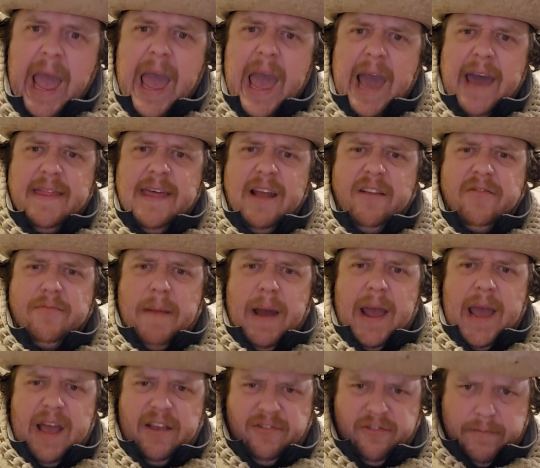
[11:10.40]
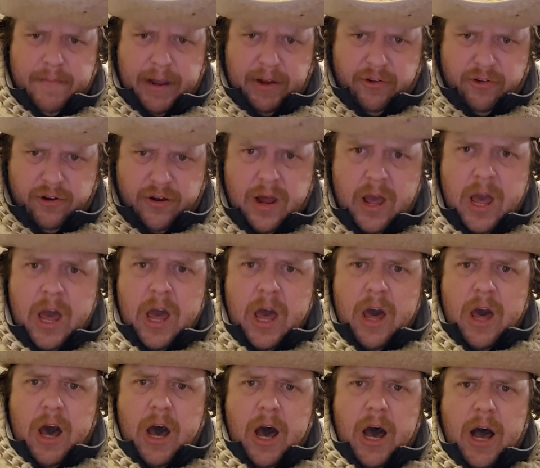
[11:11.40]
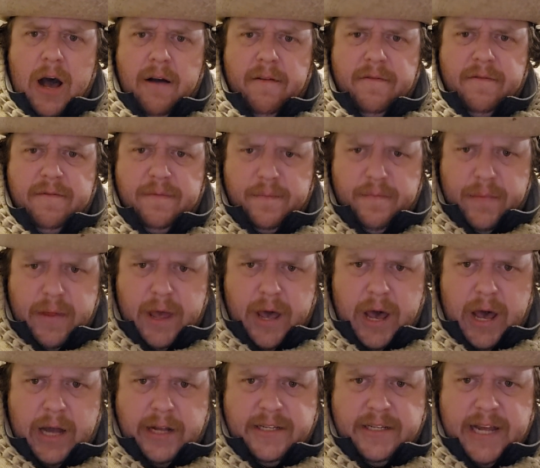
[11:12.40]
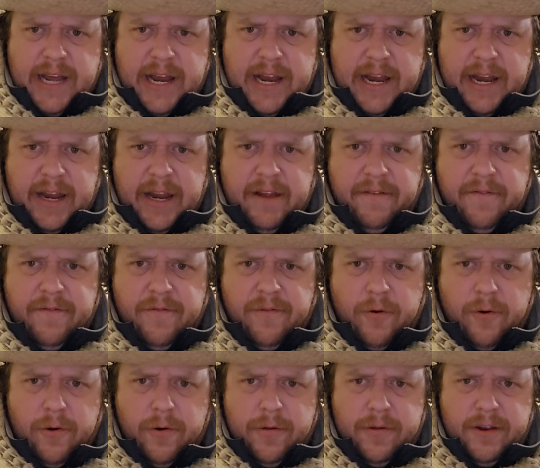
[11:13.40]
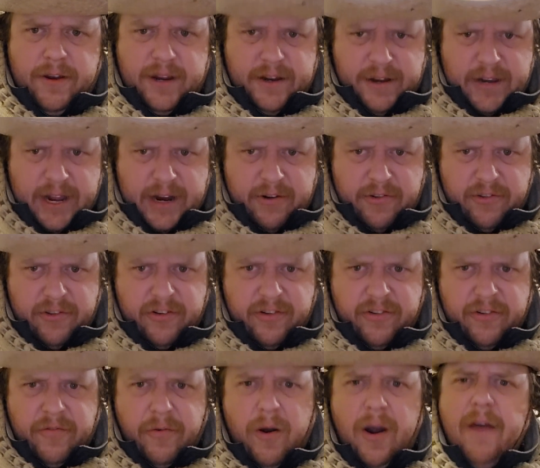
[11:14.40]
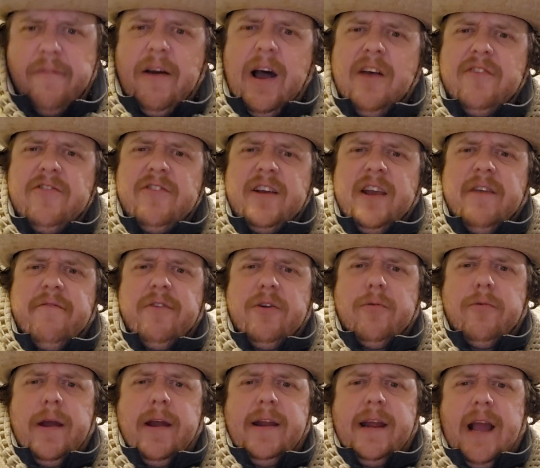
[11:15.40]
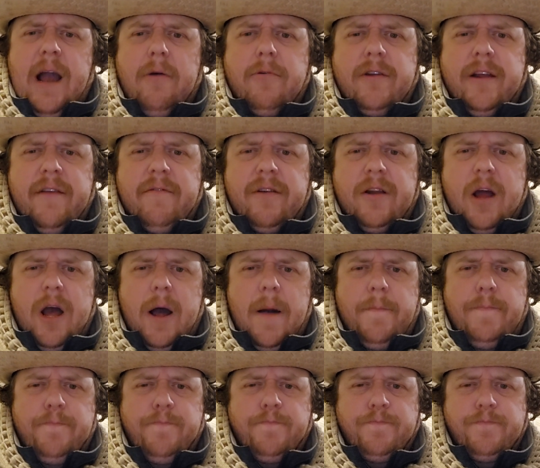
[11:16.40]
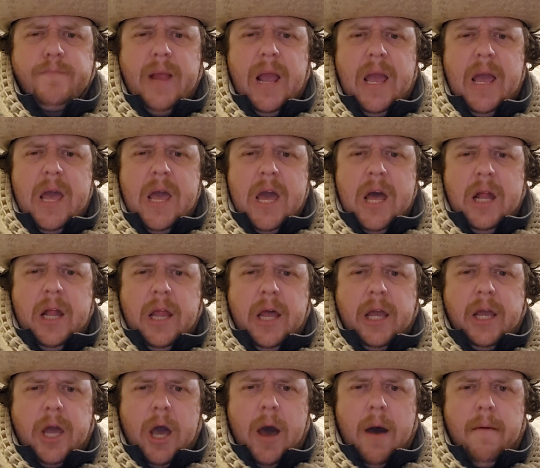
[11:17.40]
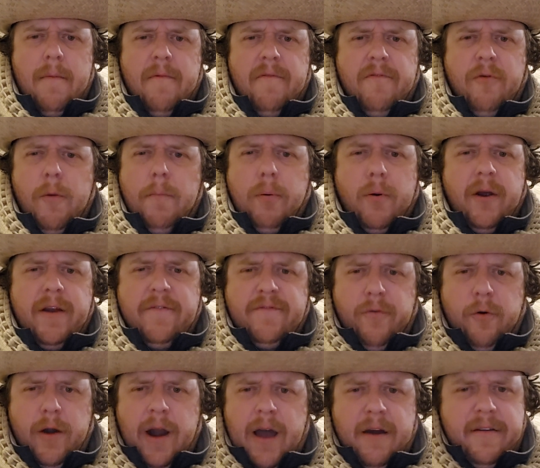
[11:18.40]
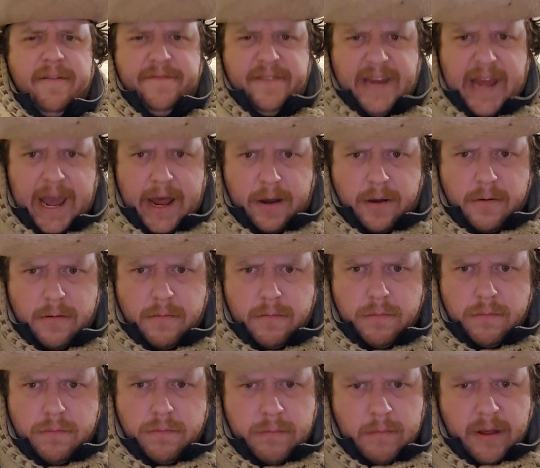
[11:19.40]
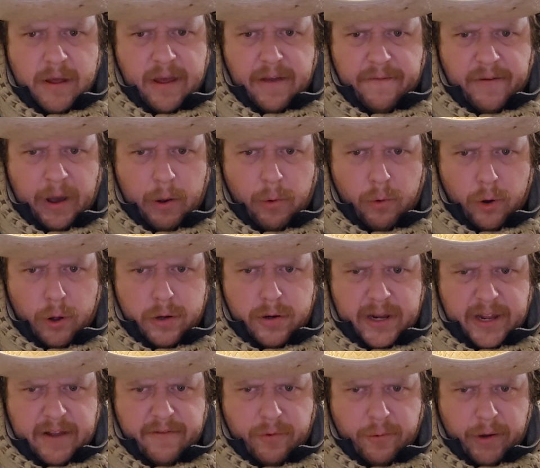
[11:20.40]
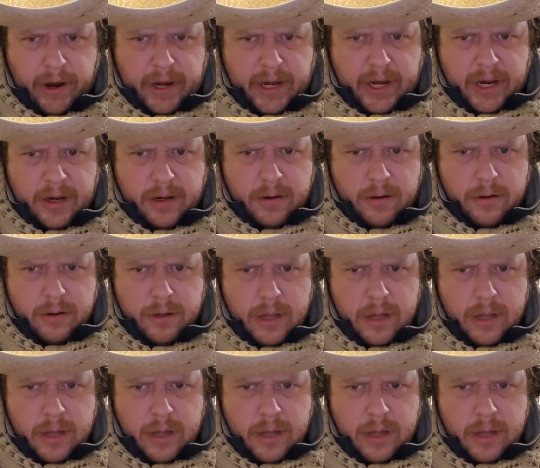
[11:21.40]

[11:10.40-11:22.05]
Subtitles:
And that's my estimation of 1080 for the Nintendo 64. If I was to give it a rating, I would give it like 4.4 out of 10, if I would give a rating.